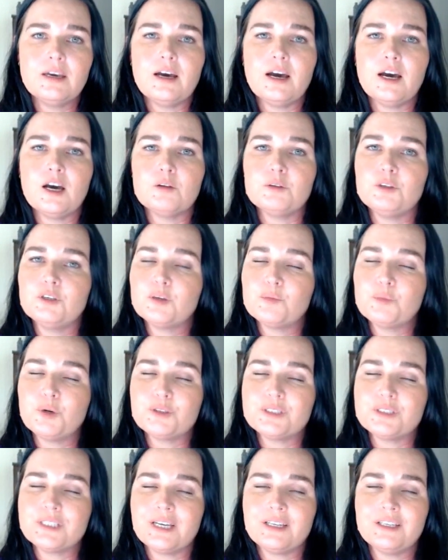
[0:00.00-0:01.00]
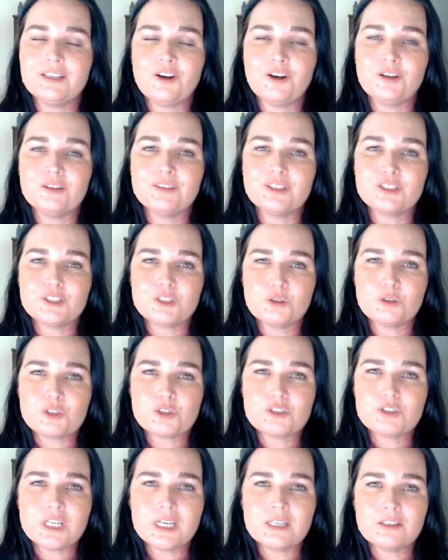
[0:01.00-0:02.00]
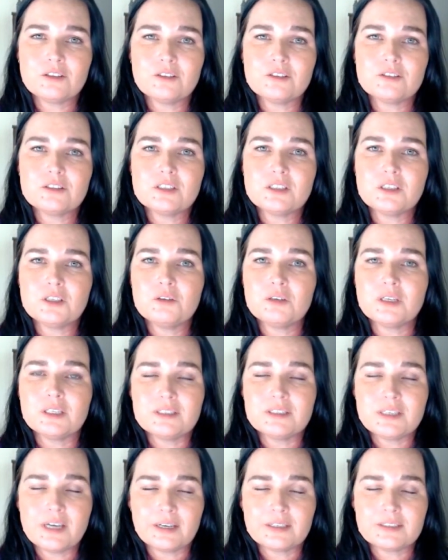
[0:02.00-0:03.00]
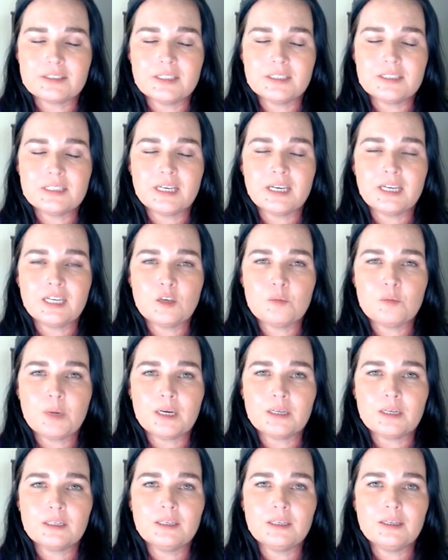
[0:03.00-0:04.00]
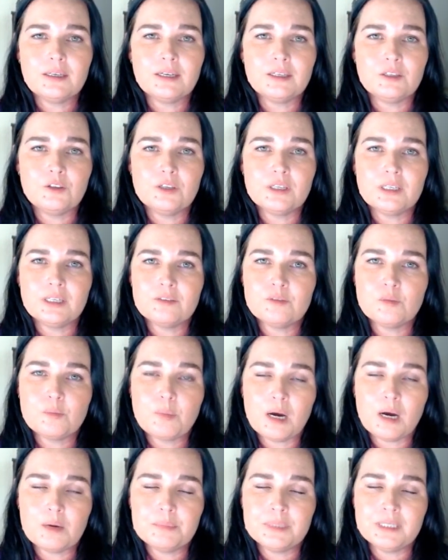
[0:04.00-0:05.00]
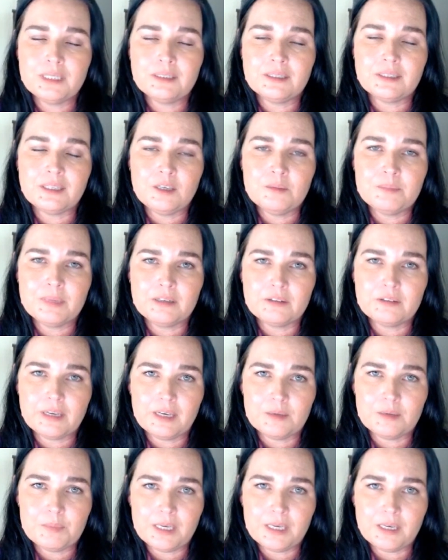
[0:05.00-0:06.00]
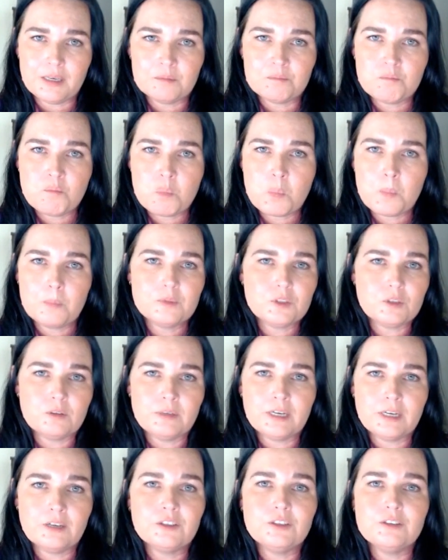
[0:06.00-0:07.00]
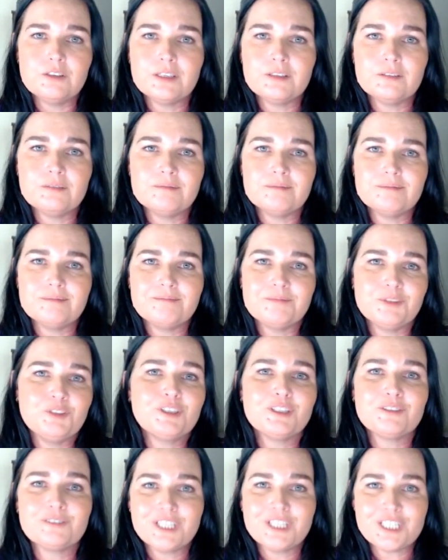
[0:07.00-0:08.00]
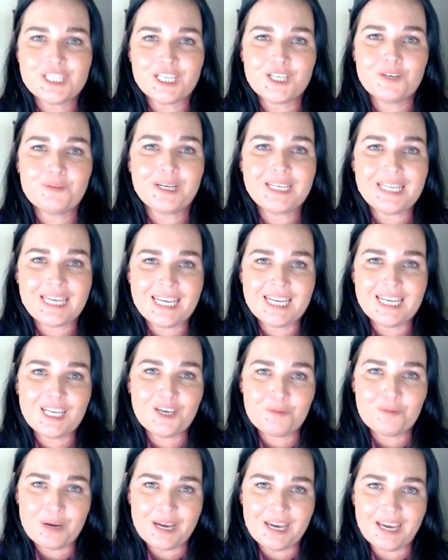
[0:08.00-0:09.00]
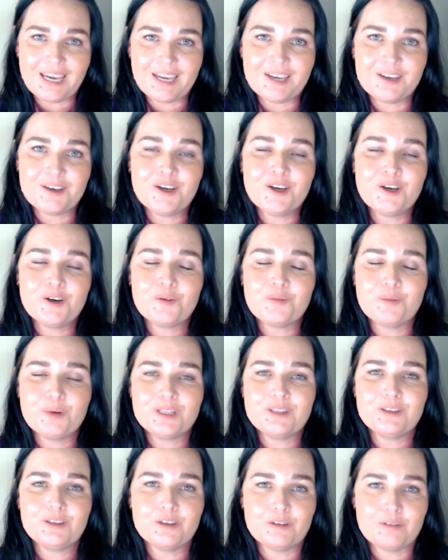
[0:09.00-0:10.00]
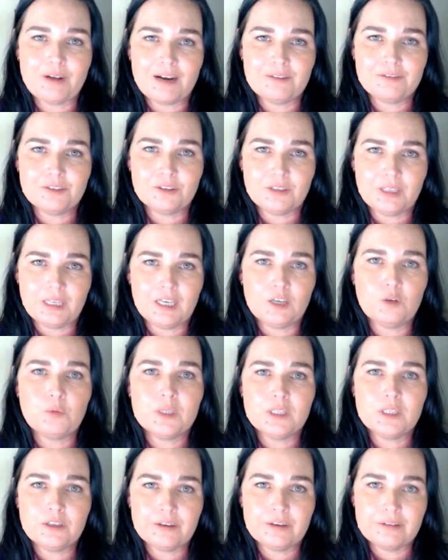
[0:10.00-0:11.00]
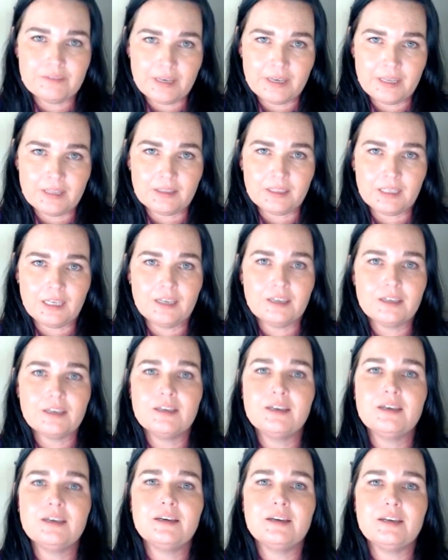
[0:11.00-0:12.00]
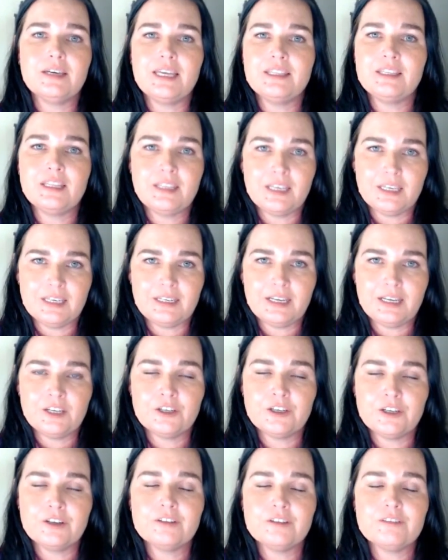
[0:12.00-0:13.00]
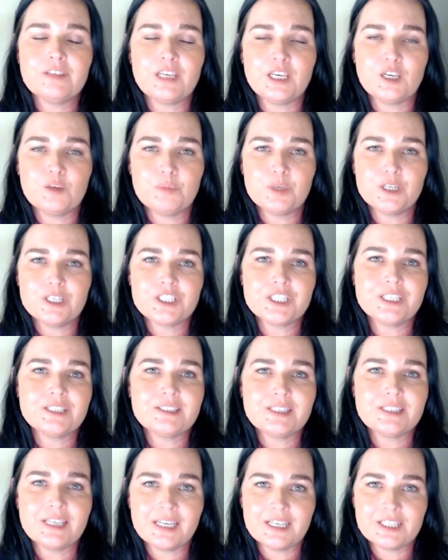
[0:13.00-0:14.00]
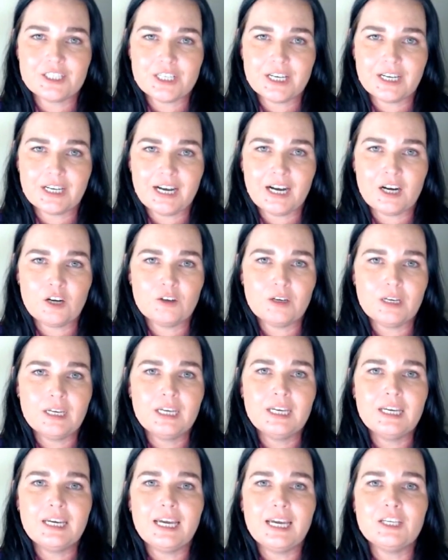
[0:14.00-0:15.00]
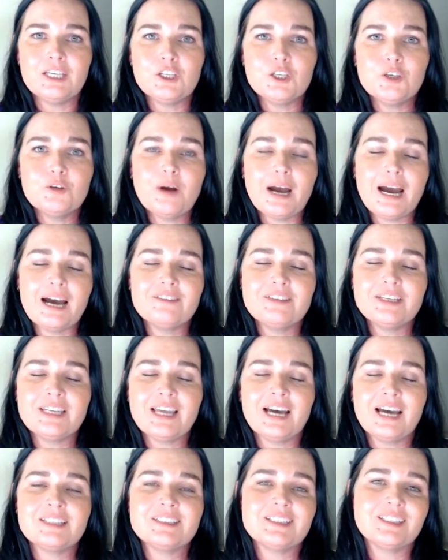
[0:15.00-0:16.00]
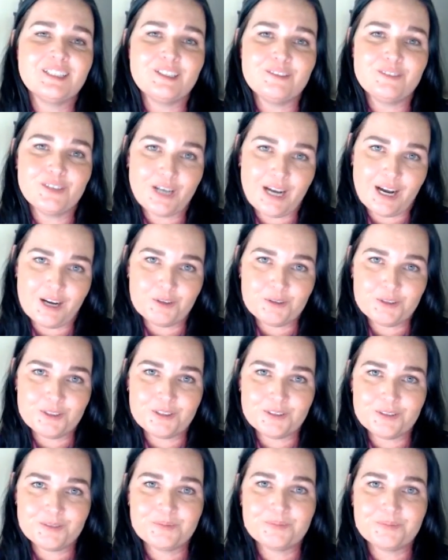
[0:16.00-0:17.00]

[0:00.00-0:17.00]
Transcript: Um, you can post that in all of your social channels. You can text it to anybody, and you can even pop it in an email campaign. So now you can you can reach anyone any way with your raffle link, with your event link, and then they can enter, they can purchase, they can check out, and you haven't had to leave your house.